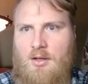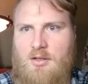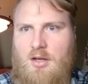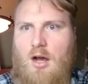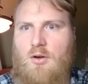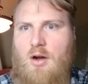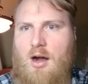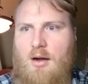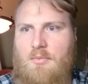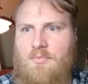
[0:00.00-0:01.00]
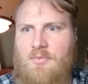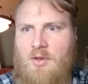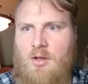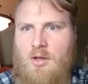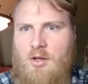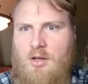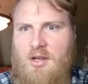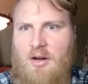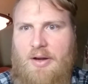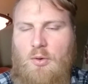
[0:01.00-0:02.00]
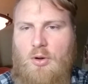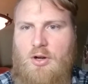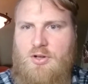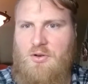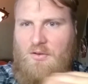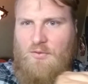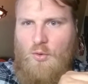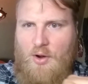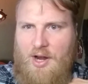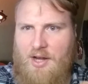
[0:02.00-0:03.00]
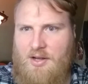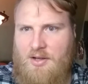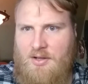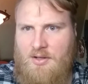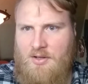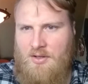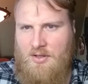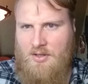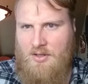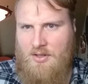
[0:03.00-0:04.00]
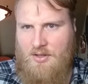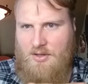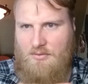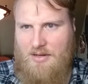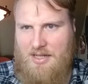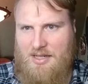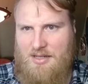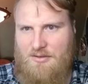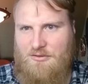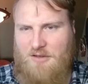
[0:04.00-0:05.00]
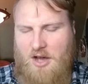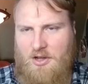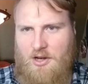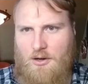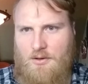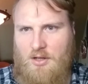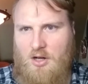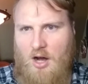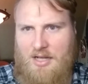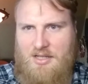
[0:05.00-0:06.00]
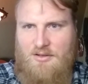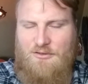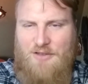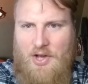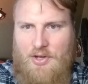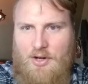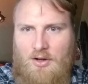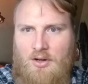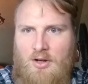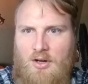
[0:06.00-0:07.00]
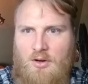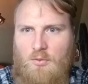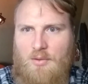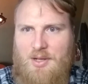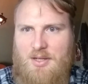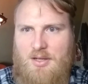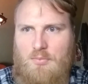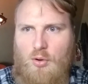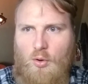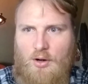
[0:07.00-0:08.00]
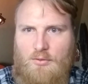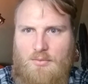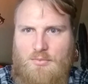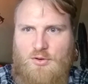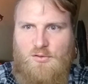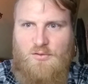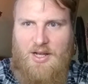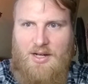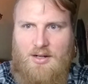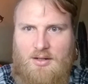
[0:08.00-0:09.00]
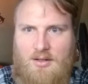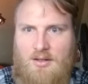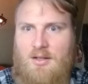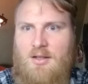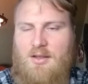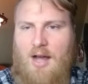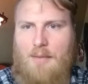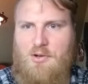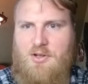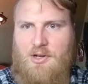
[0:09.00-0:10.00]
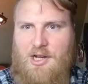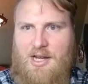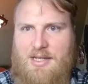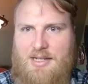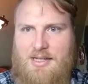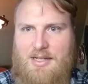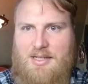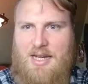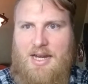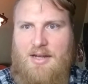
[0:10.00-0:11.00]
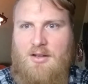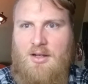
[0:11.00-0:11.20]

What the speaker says: So, in order to avoid the risks of failure, the costs of failure, women support removing the opportunity to succeed